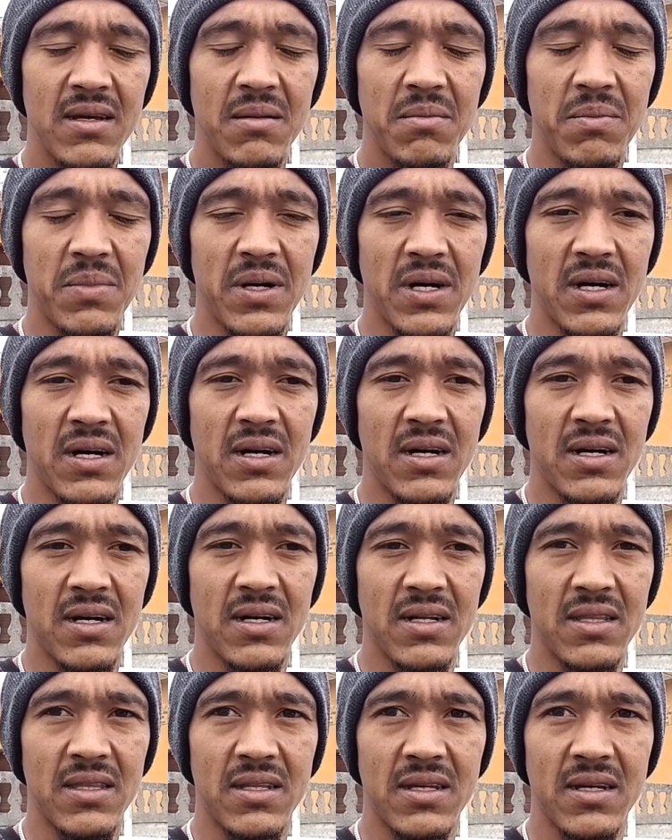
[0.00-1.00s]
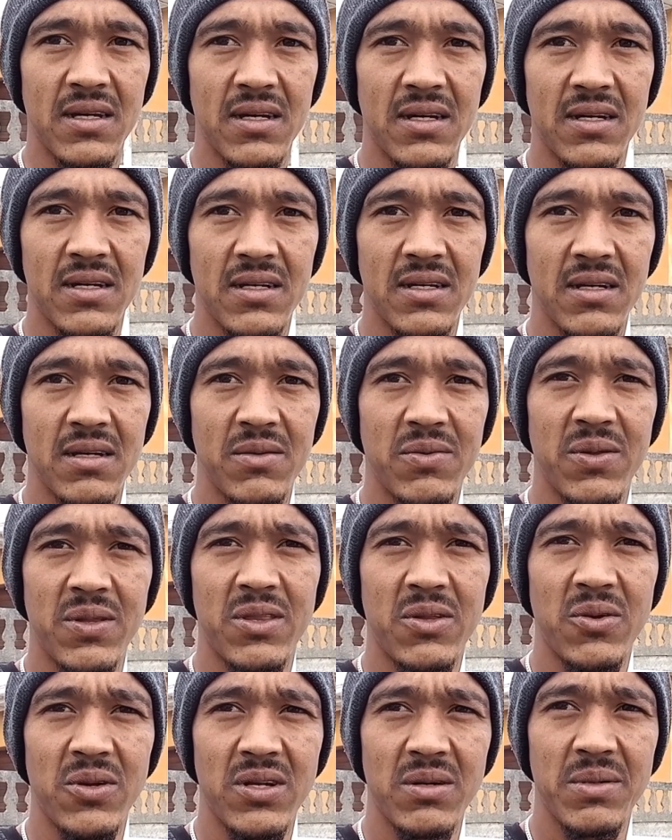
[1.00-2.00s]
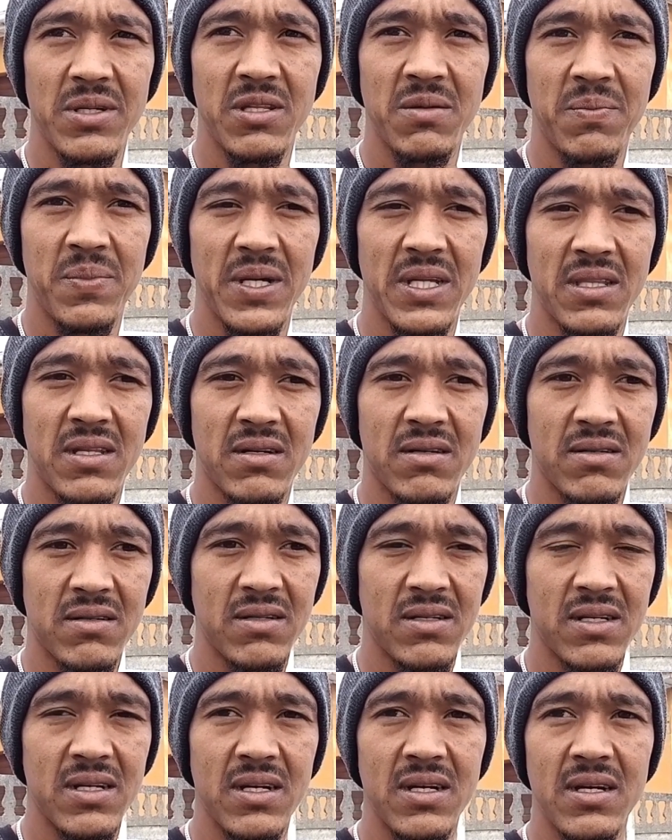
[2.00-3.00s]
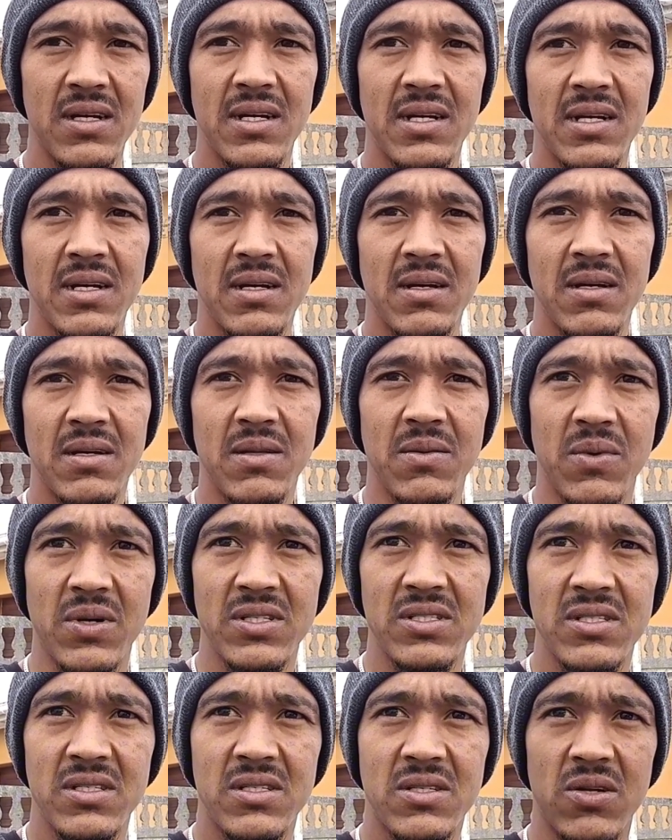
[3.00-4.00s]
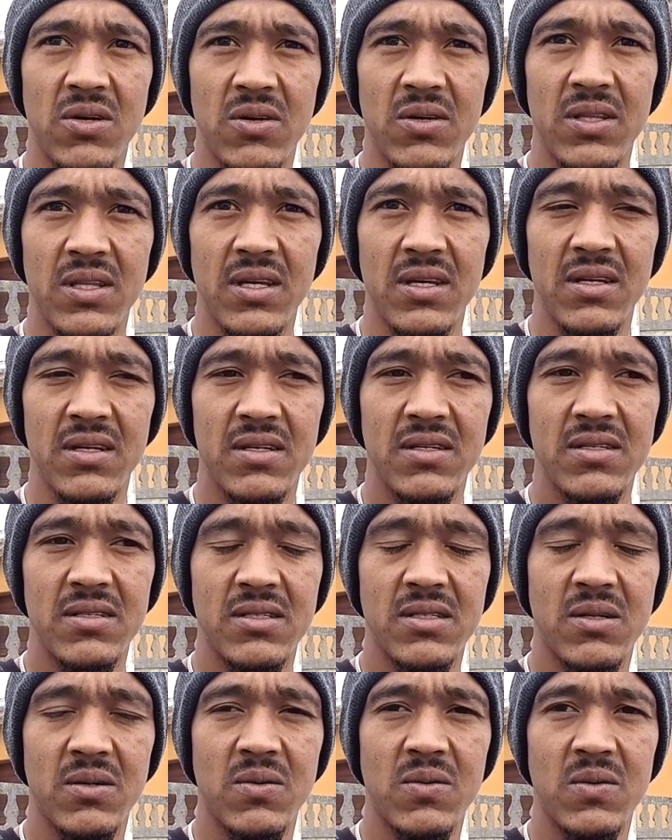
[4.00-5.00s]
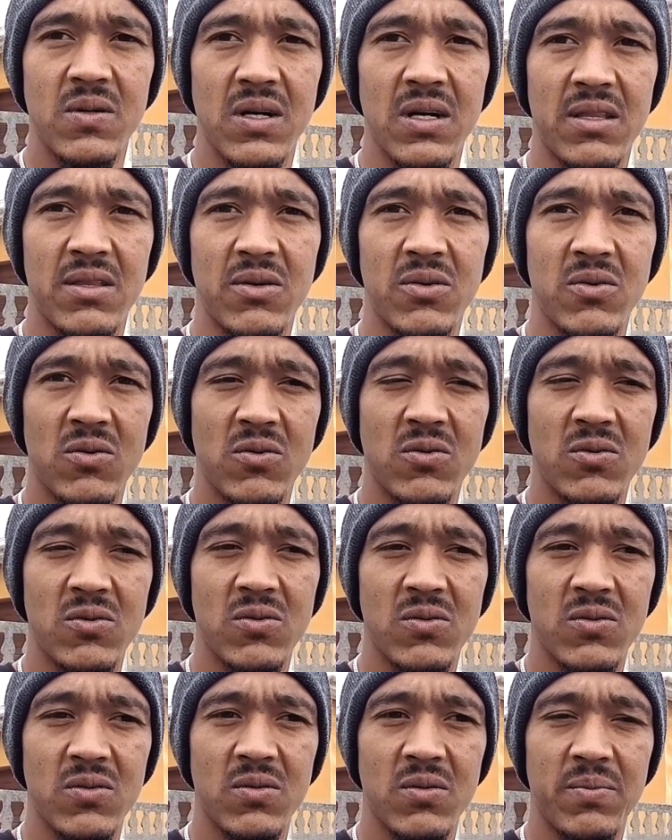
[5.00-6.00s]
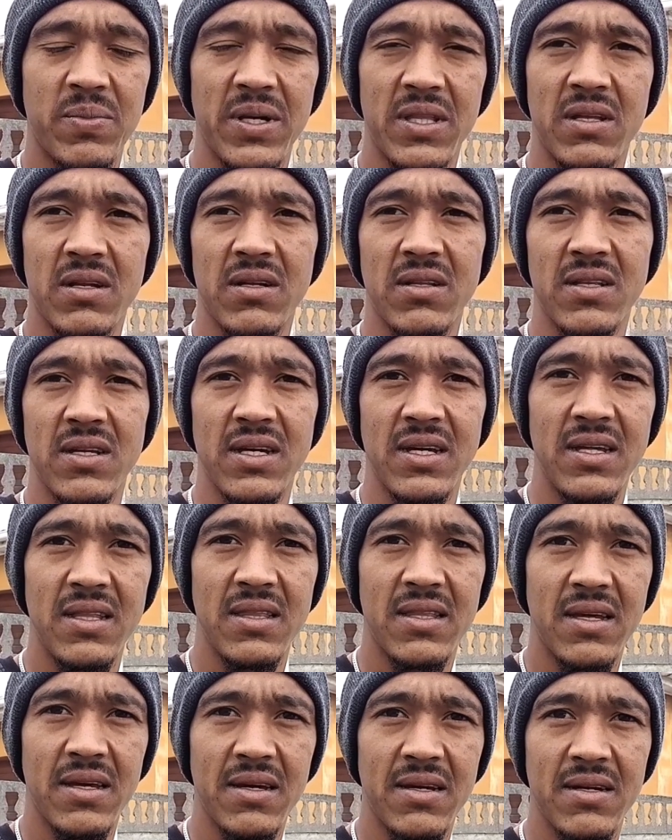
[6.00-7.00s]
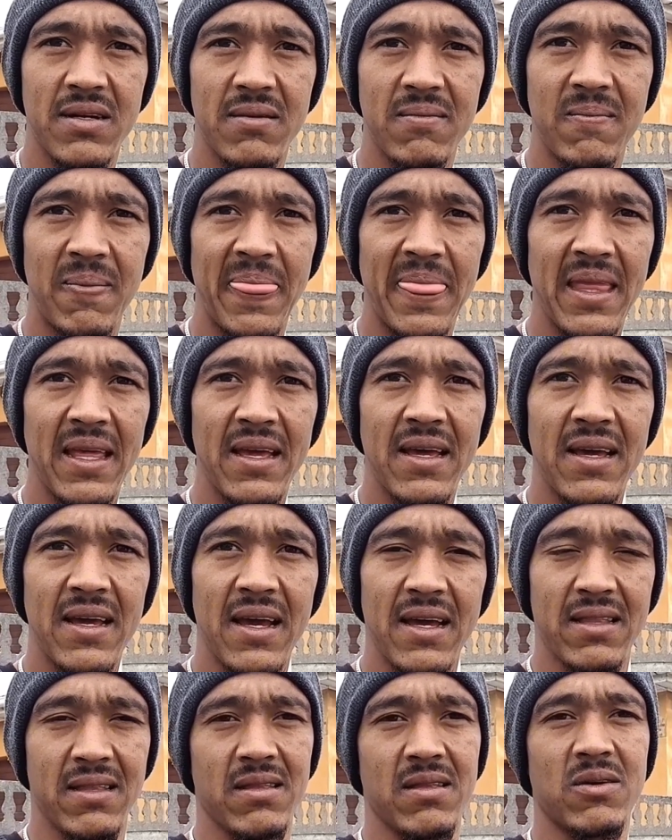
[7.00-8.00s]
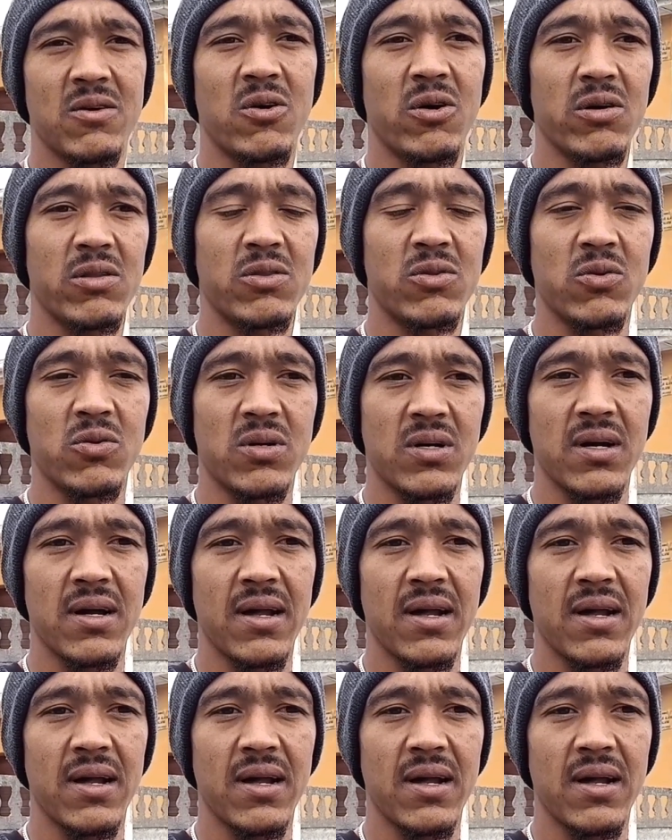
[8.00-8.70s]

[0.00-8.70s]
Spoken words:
but we threw in a bit of petrol, it wasn't starting. So I threw petrol in the intake, and the car took,